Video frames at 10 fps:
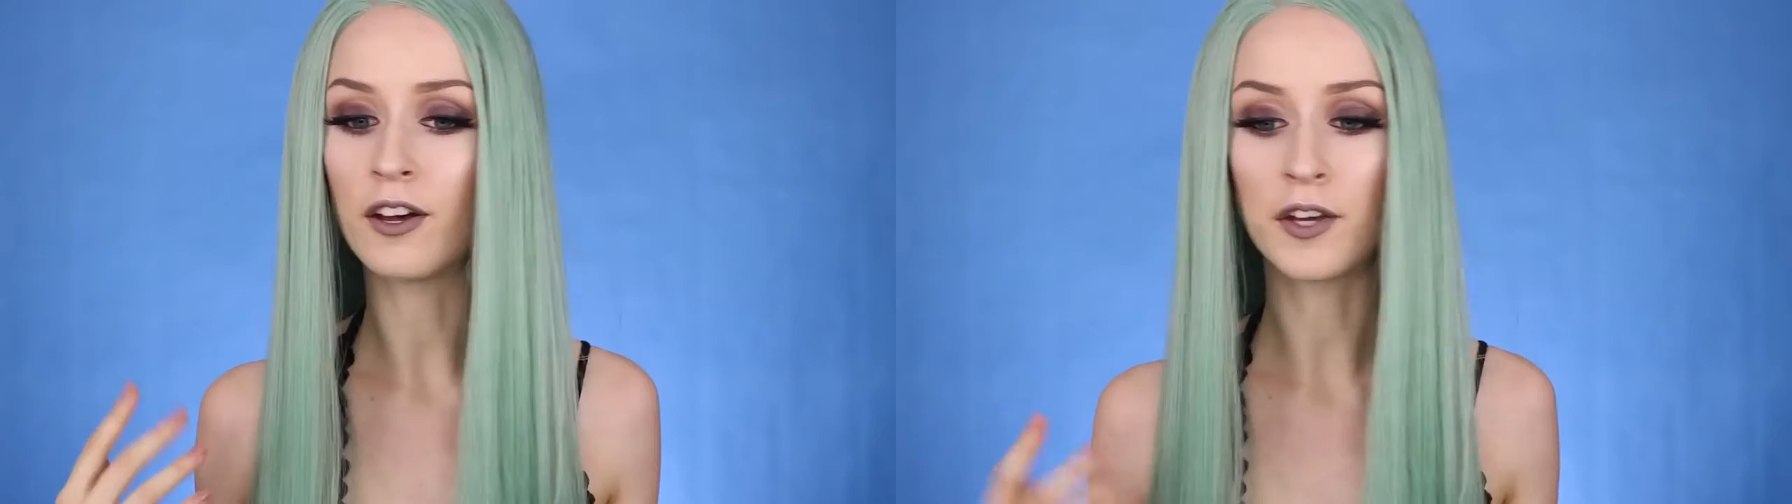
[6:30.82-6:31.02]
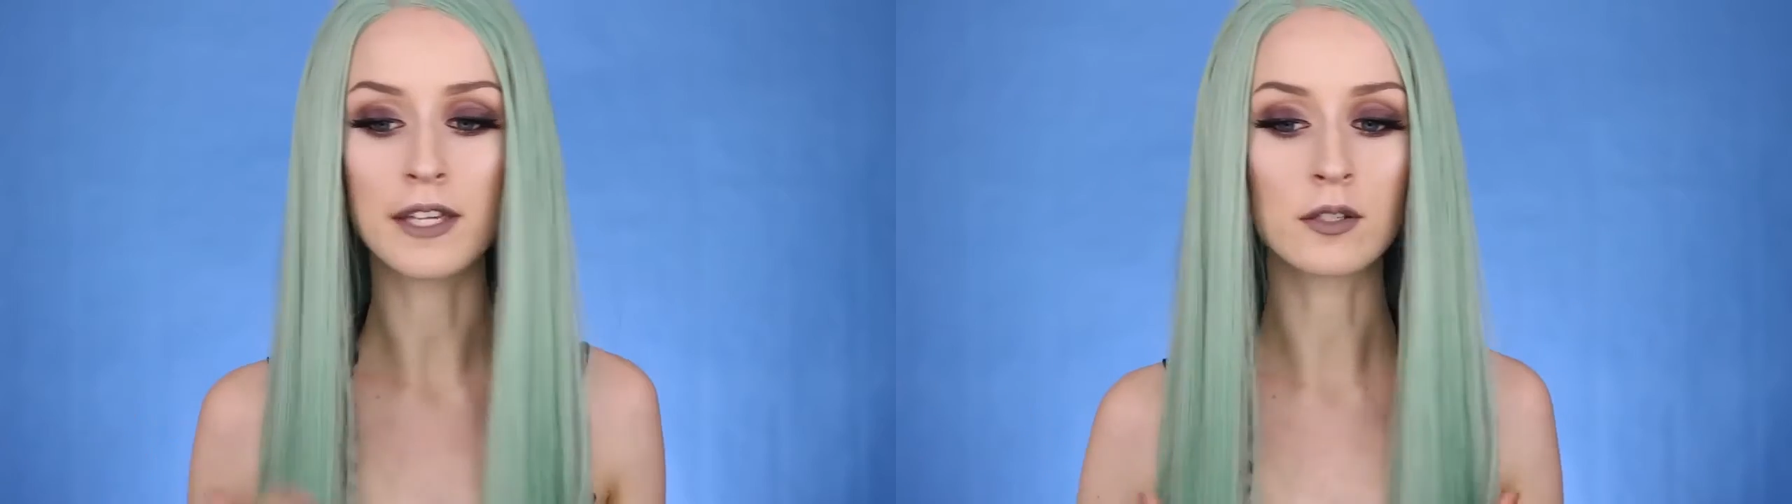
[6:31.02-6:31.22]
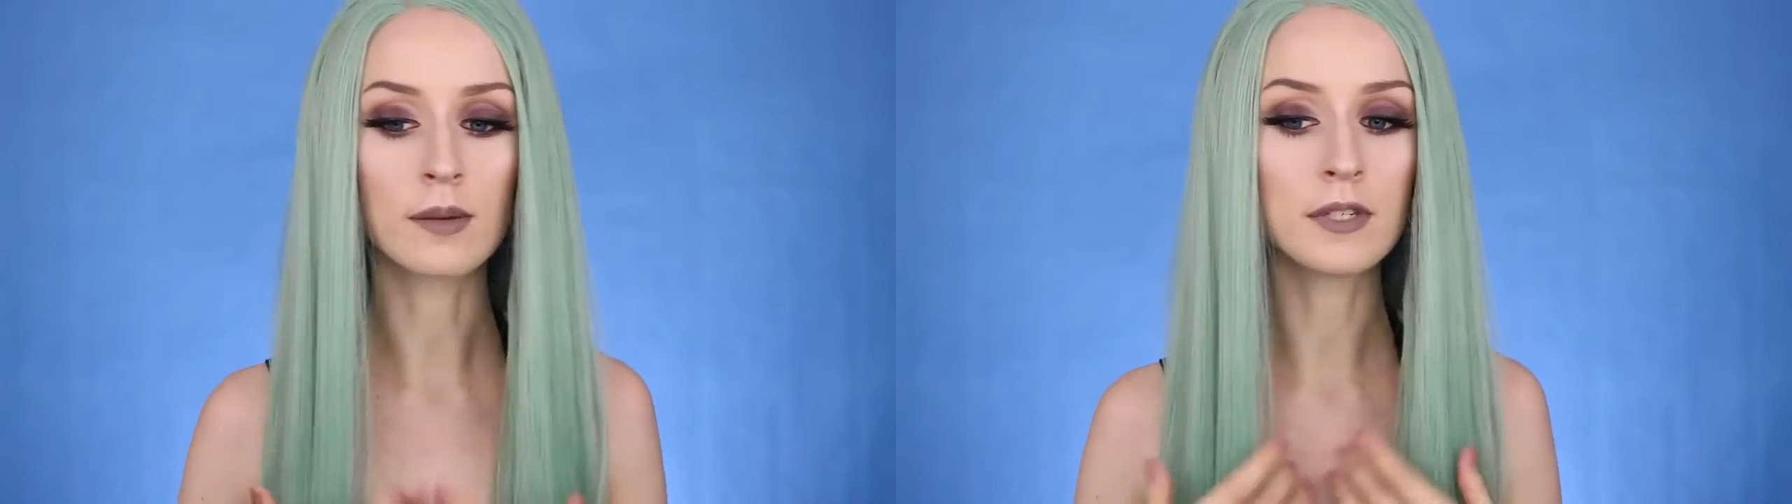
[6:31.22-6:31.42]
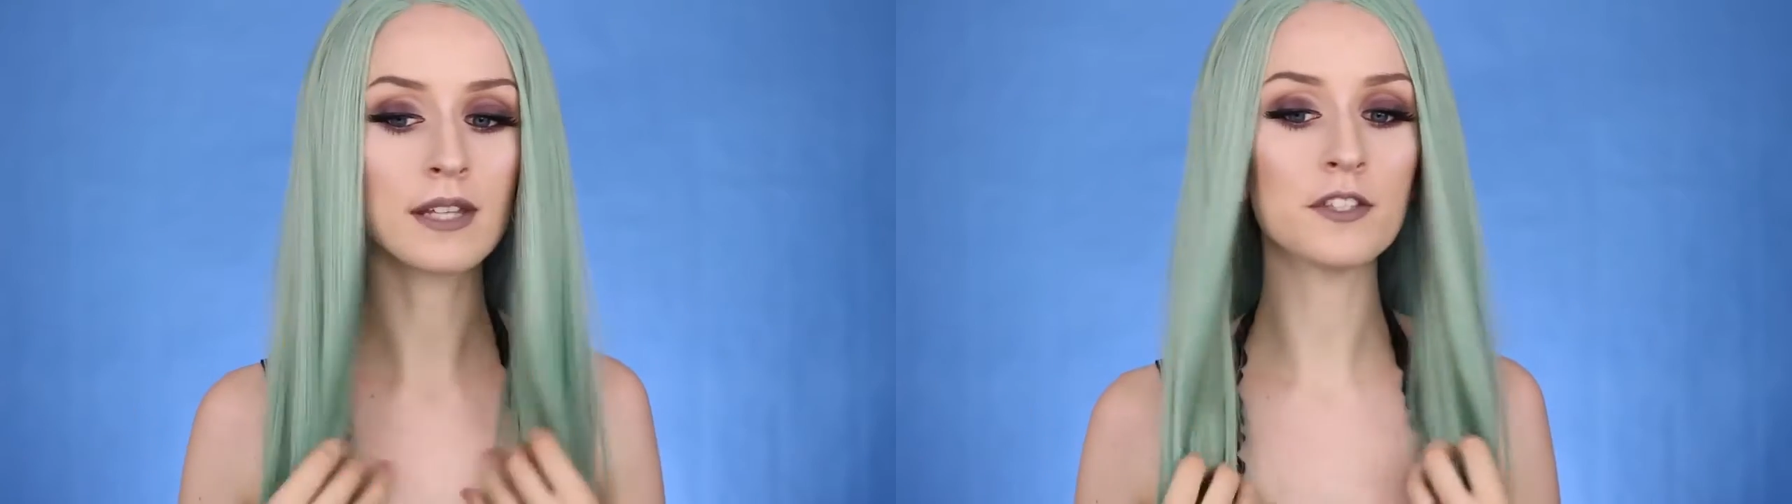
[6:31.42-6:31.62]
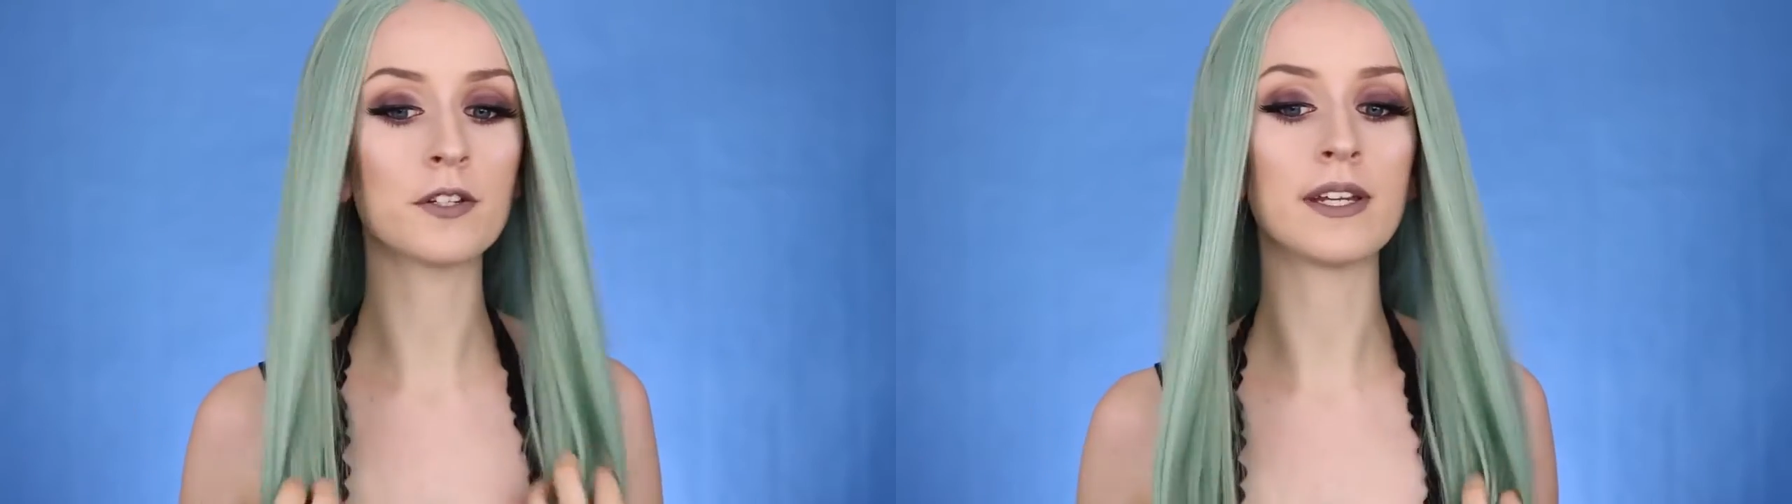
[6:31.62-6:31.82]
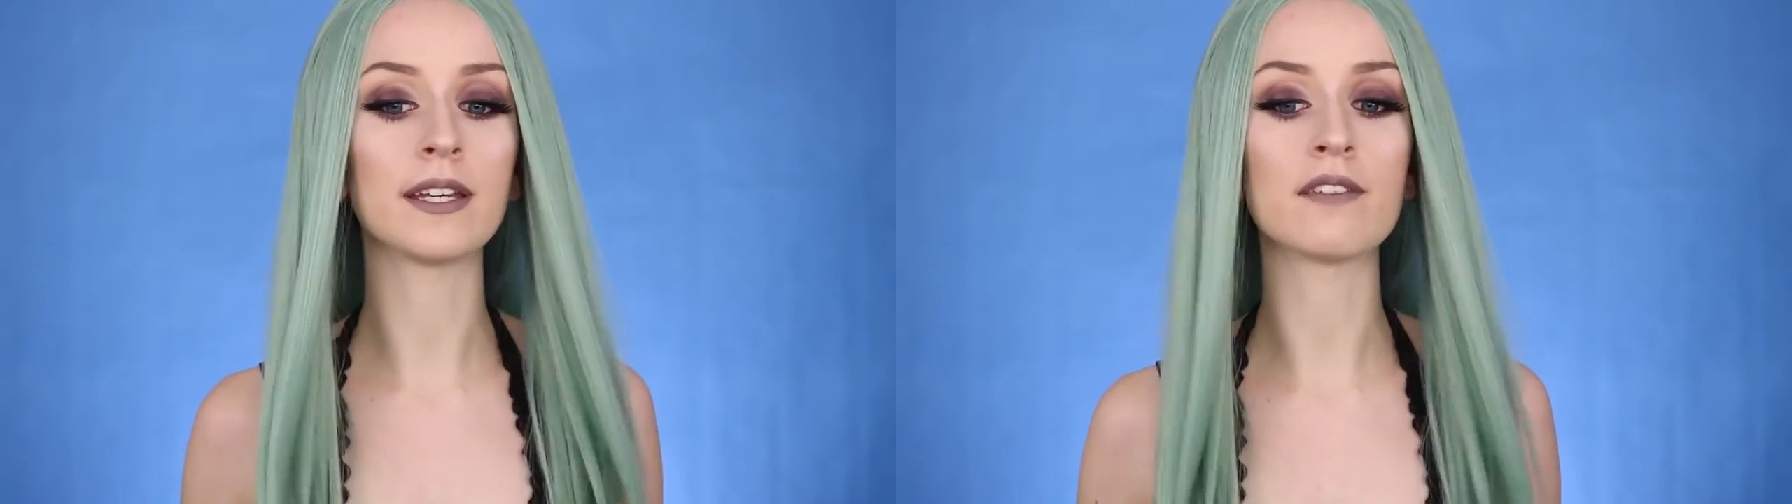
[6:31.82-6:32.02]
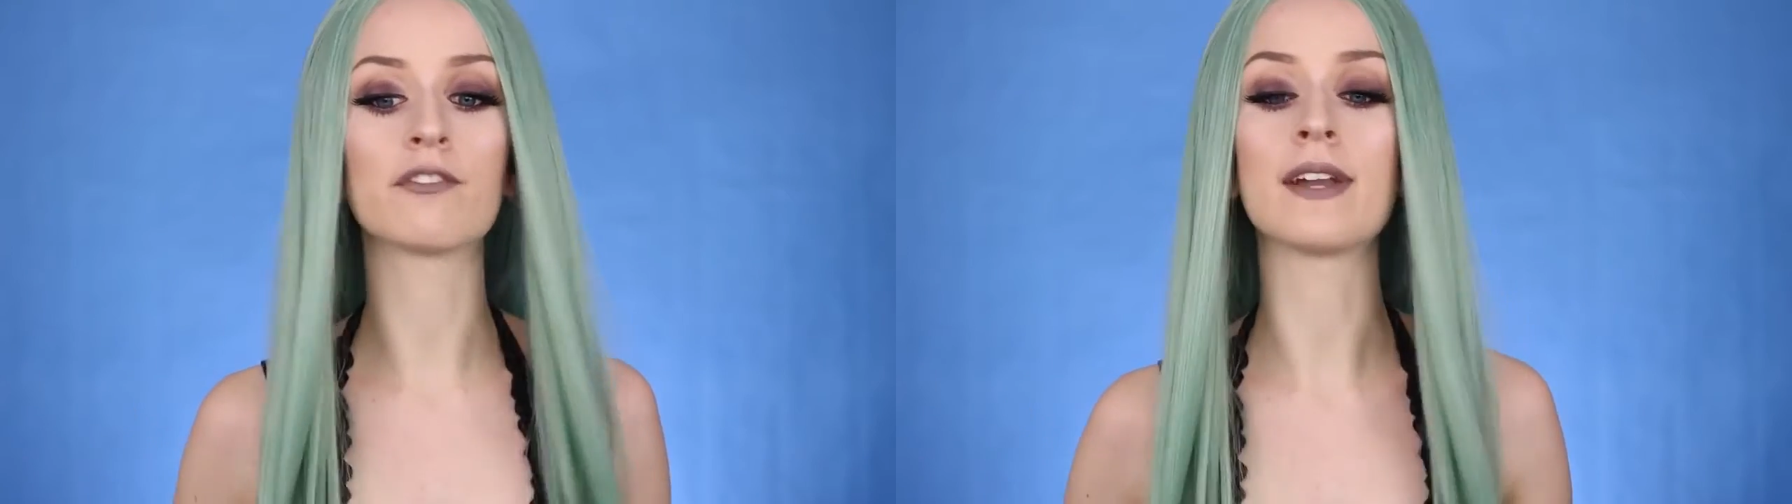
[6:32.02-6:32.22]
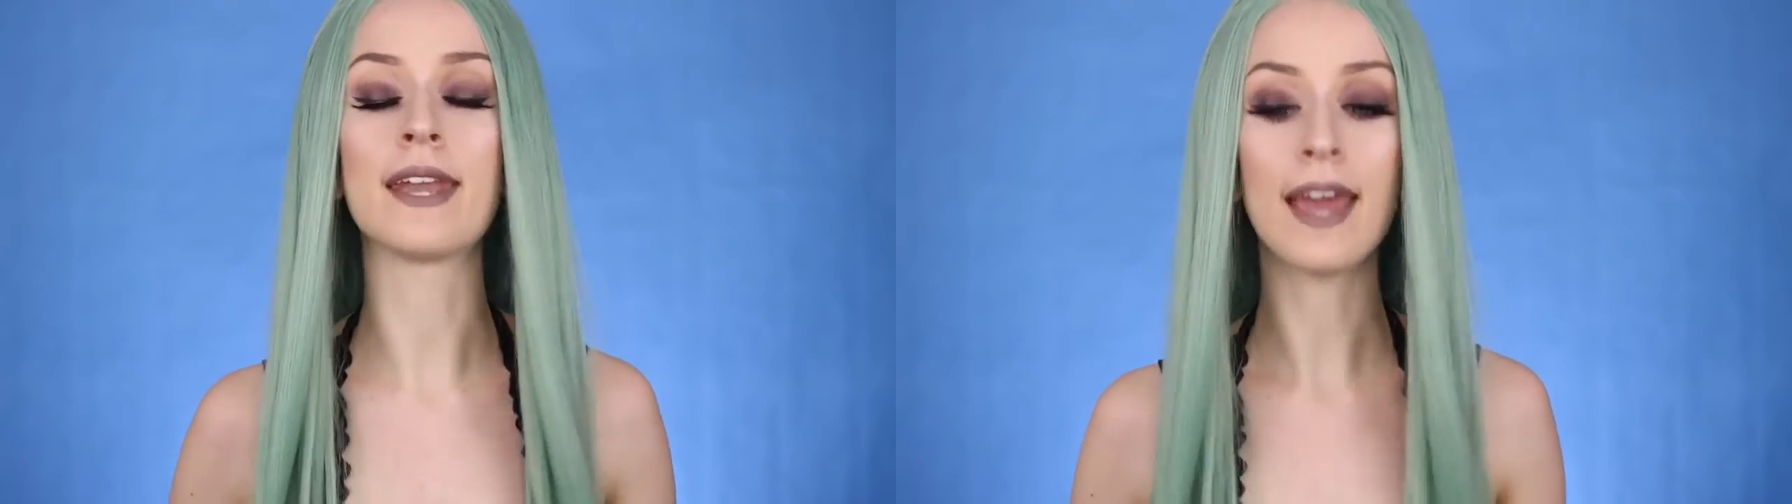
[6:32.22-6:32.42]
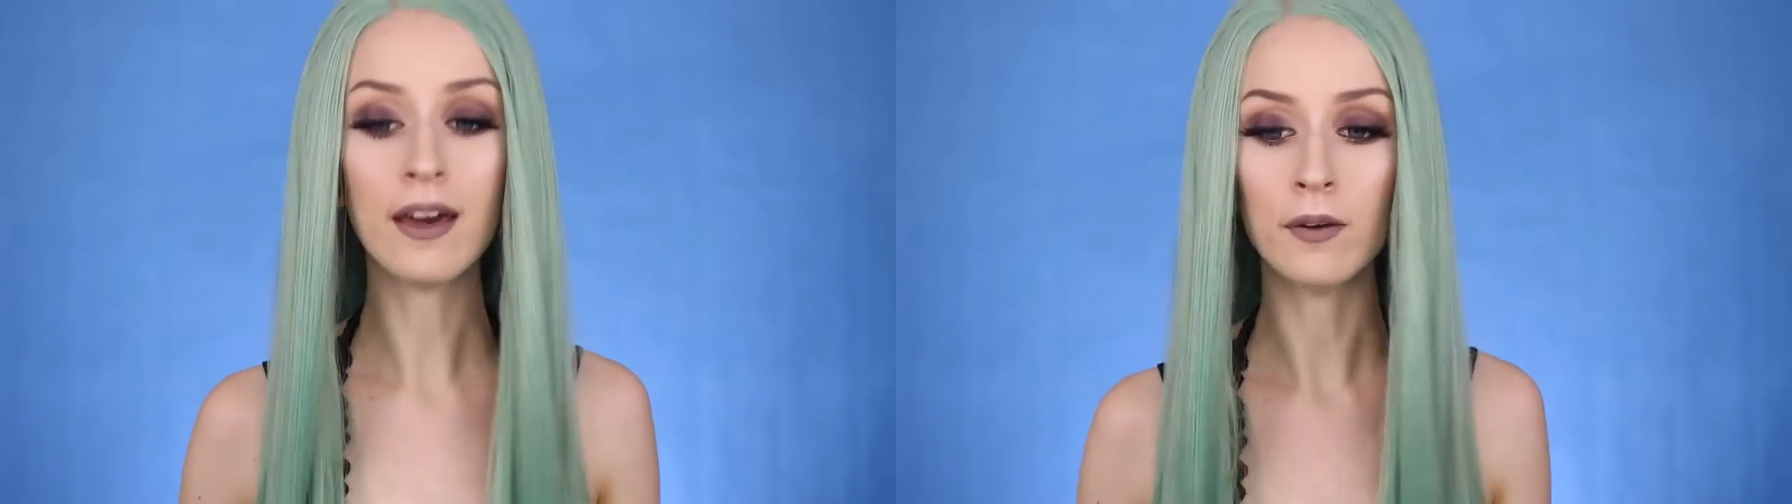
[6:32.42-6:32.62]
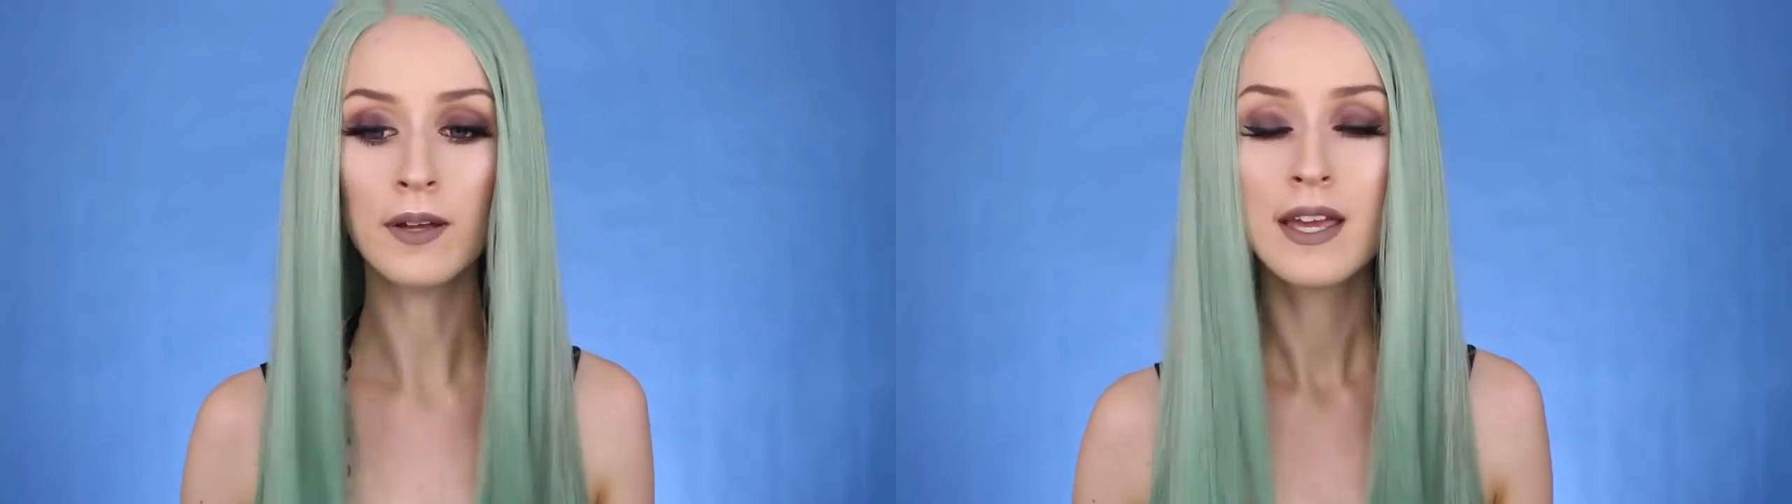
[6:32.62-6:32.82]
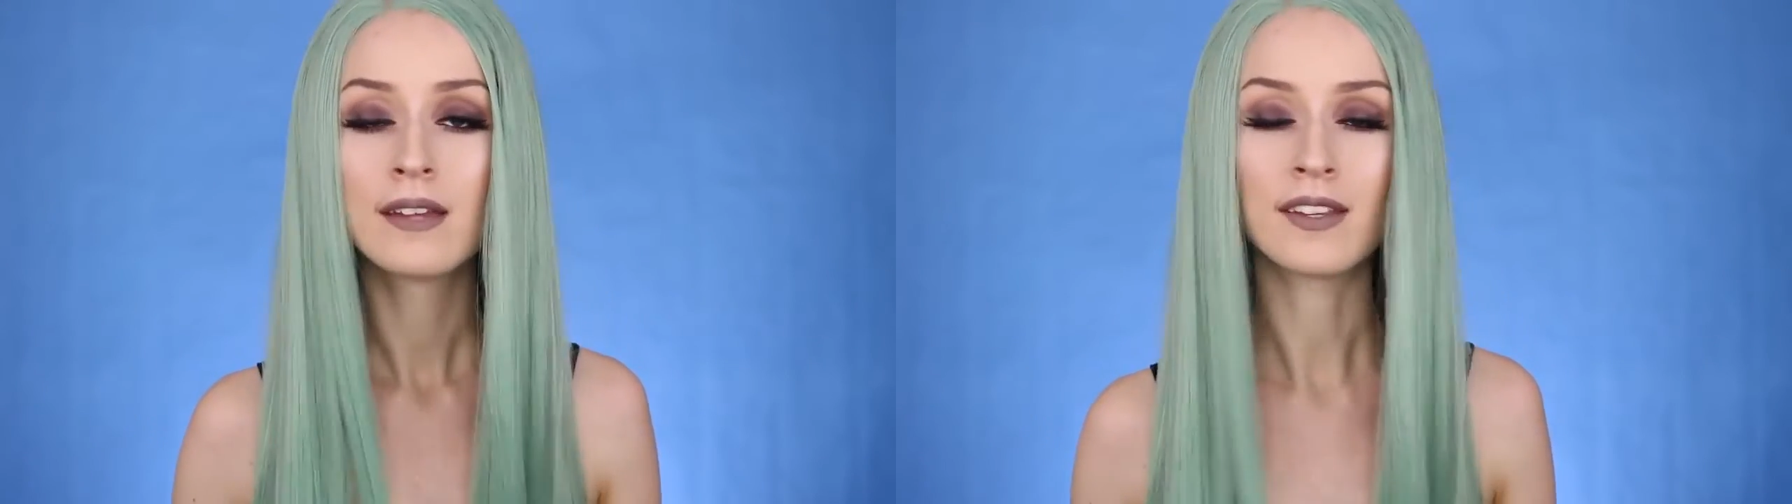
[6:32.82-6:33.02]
Okay, so I'm done straightening it for now.